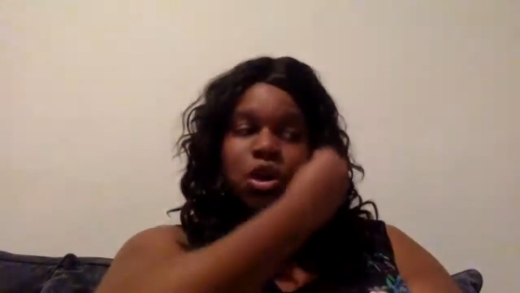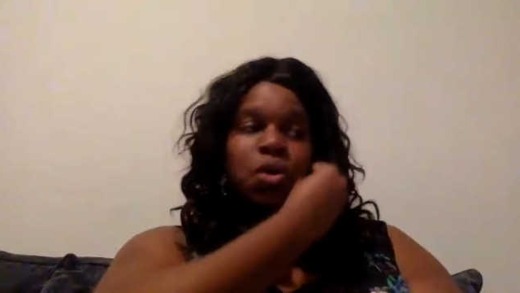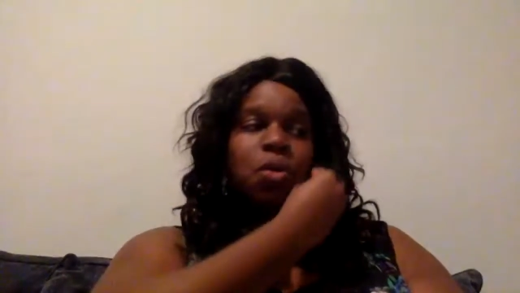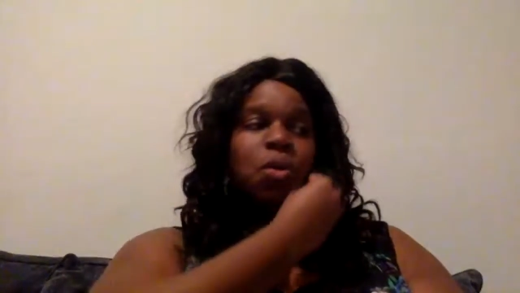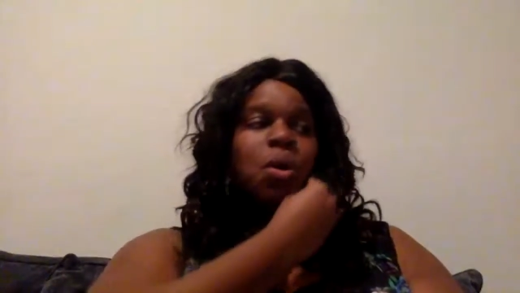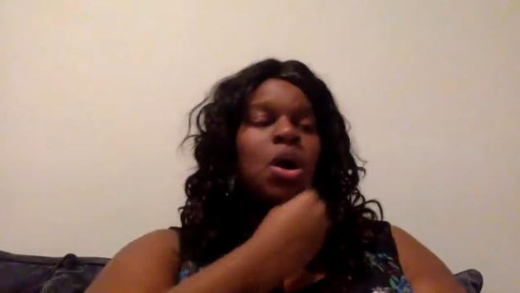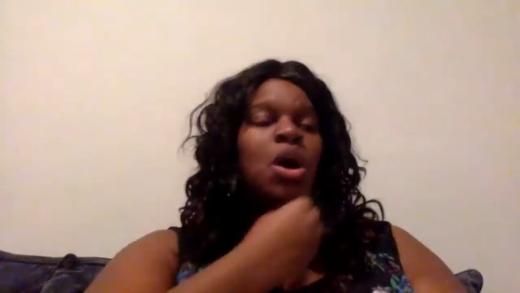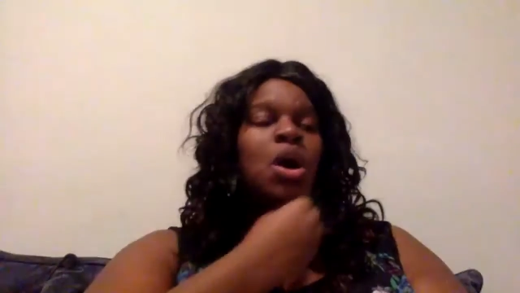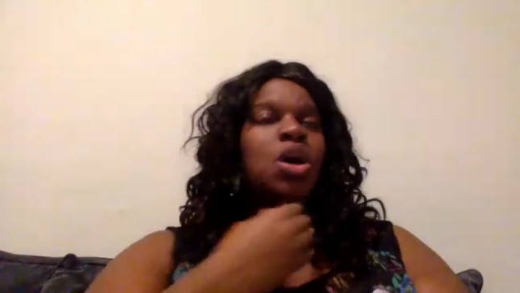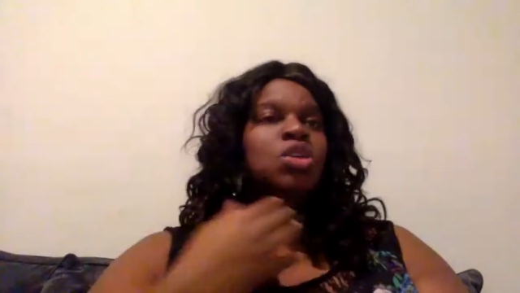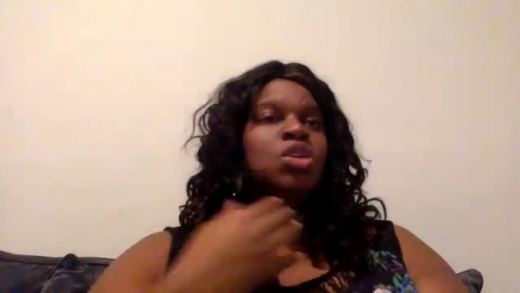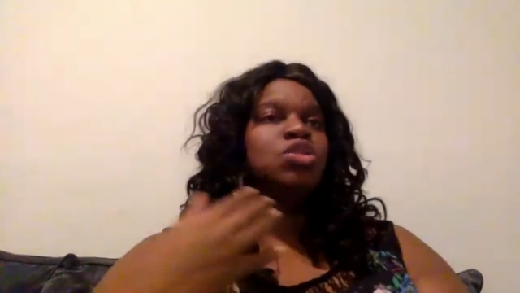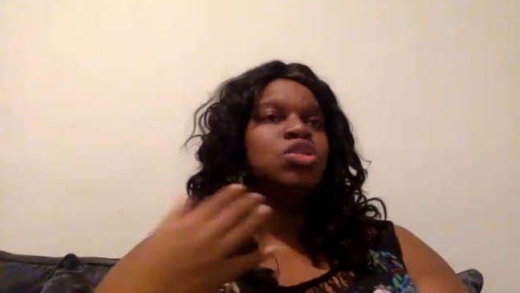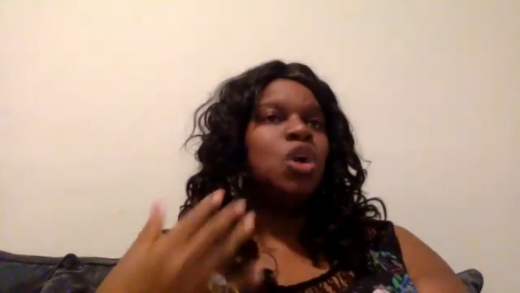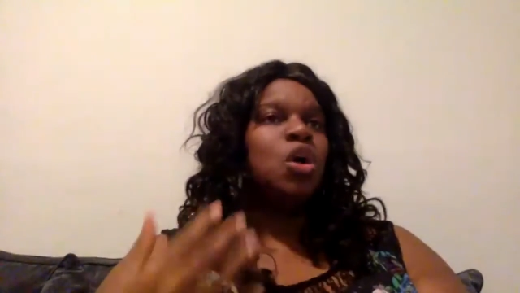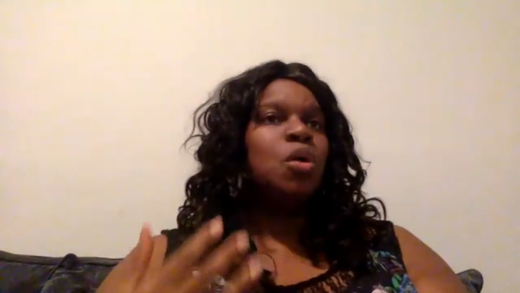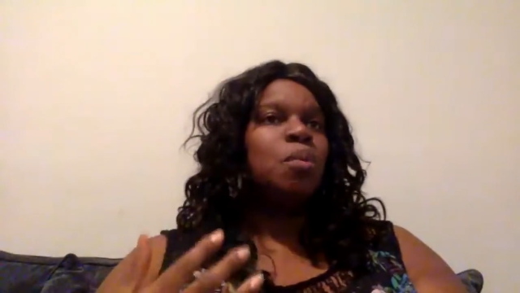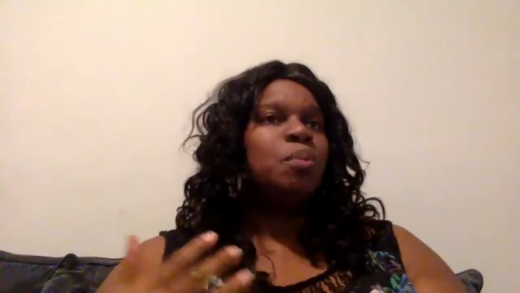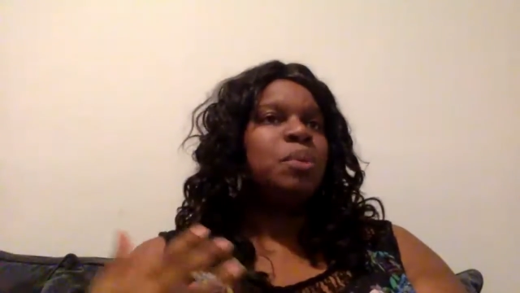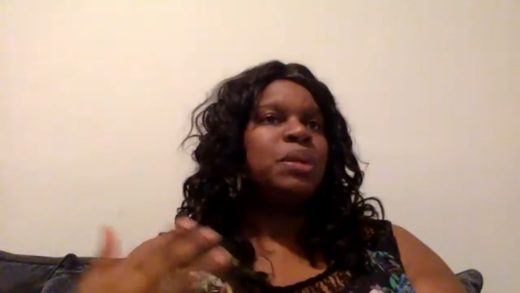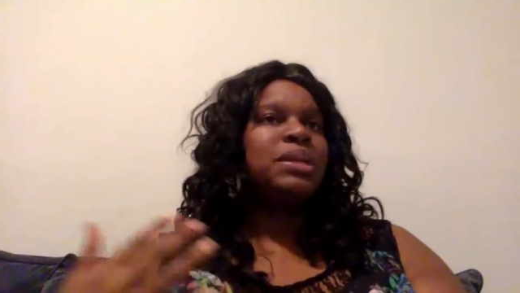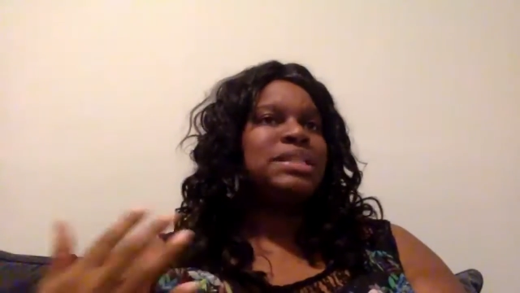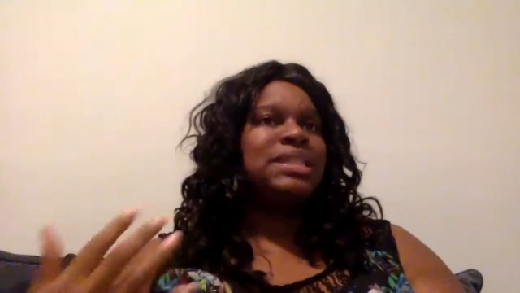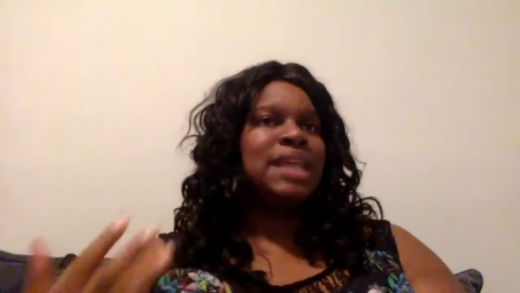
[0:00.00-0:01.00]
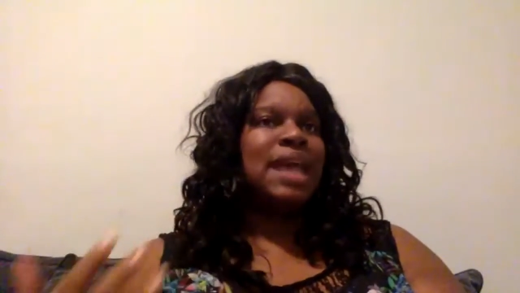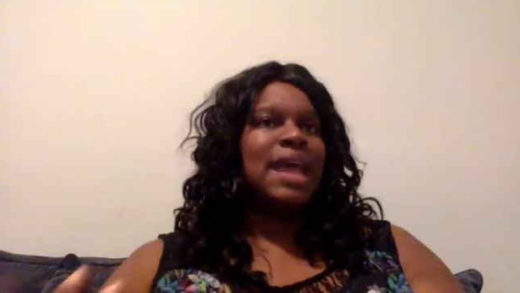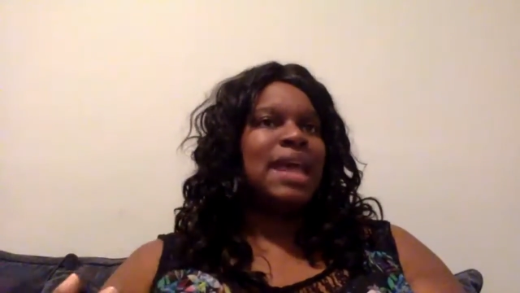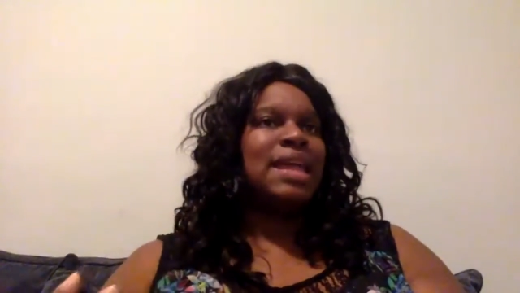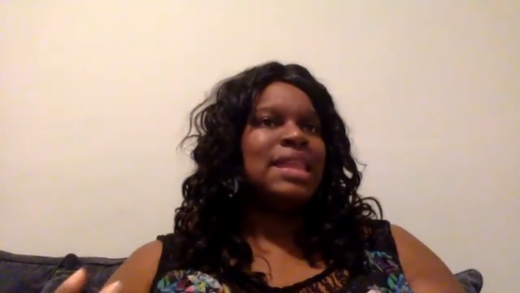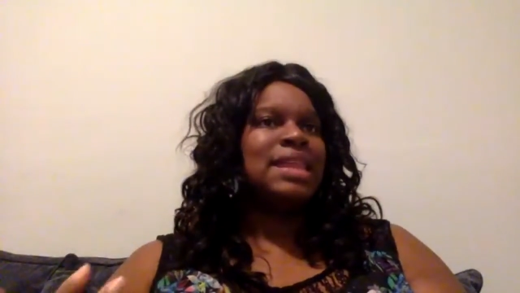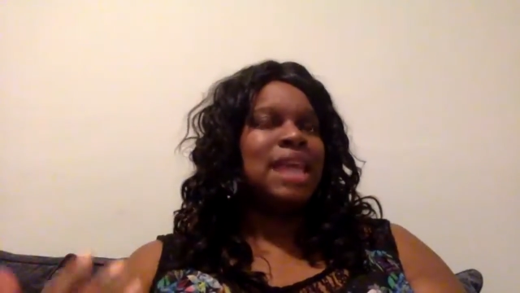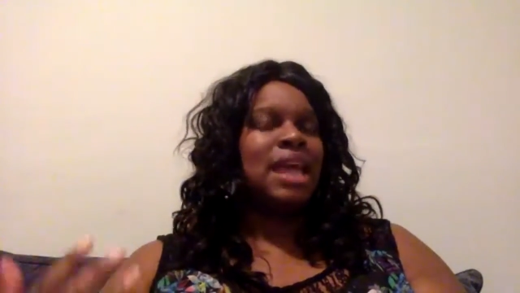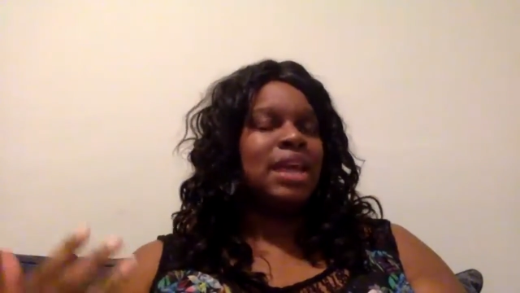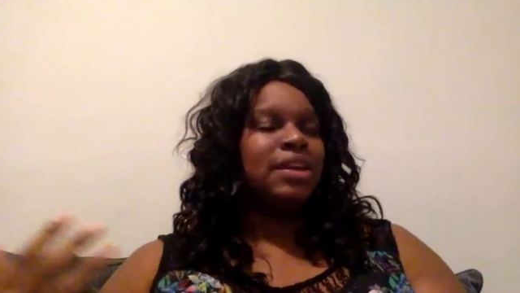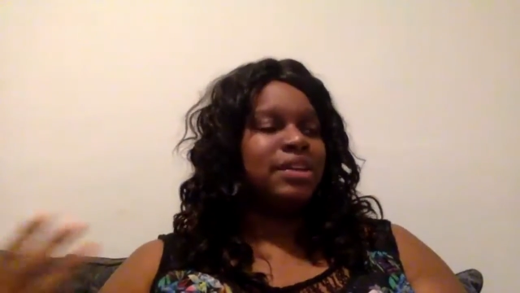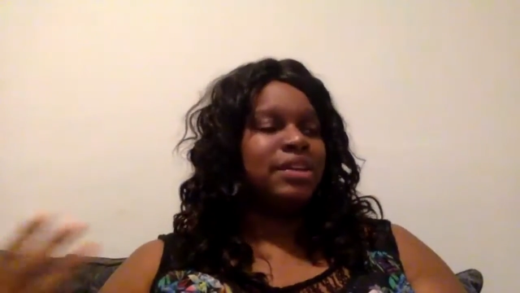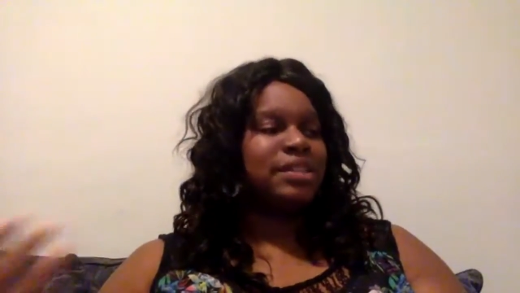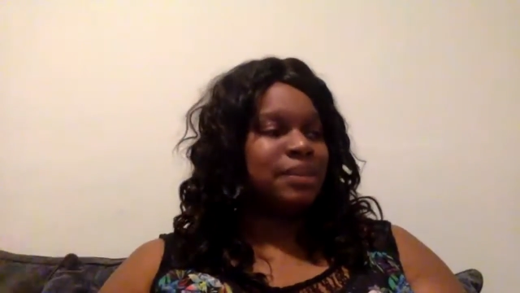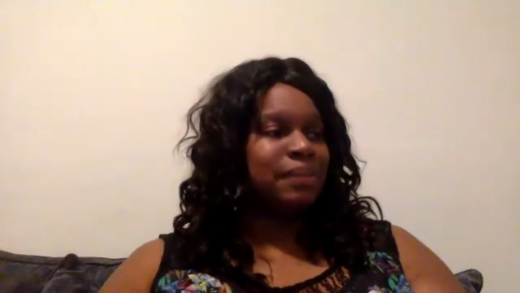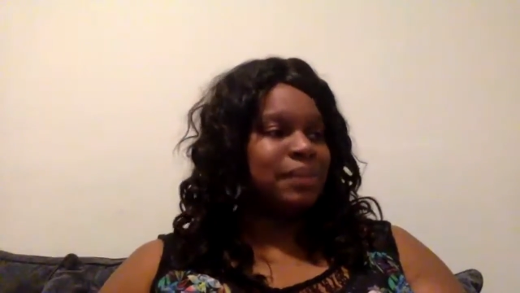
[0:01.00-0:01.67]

So don't pretend that